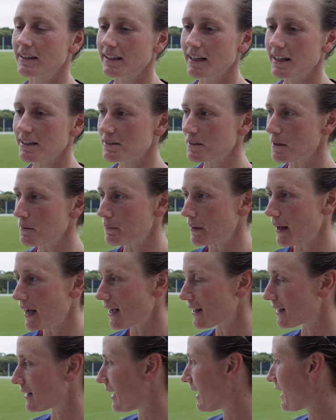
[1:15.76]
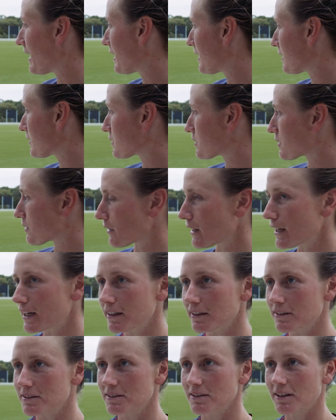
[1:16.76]
Yeah, it's not bad. It's
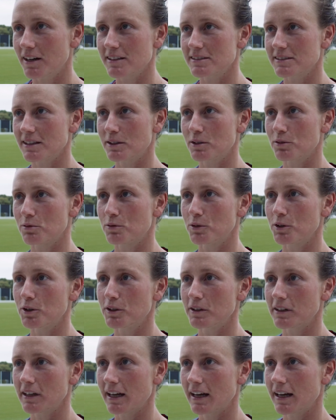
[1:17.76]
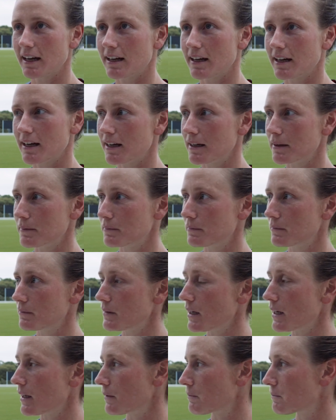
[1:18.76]
green, it's nice underfoot.
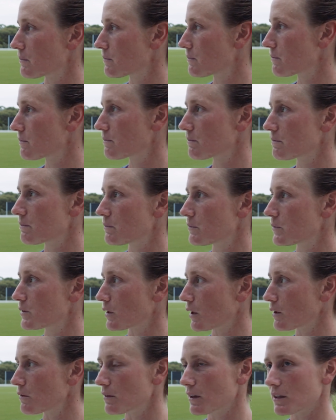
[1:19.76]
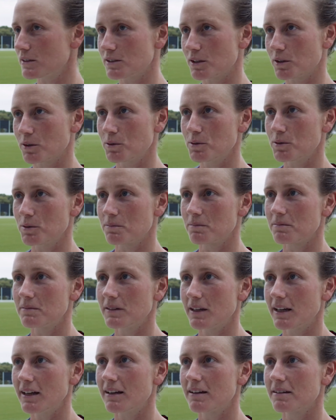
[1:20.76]
So far so good,
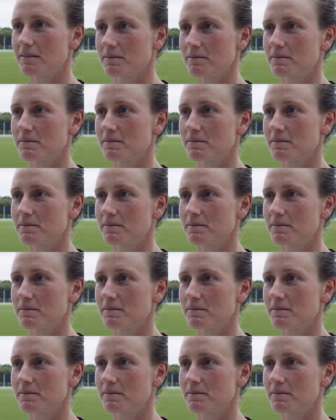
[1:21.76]
yeah.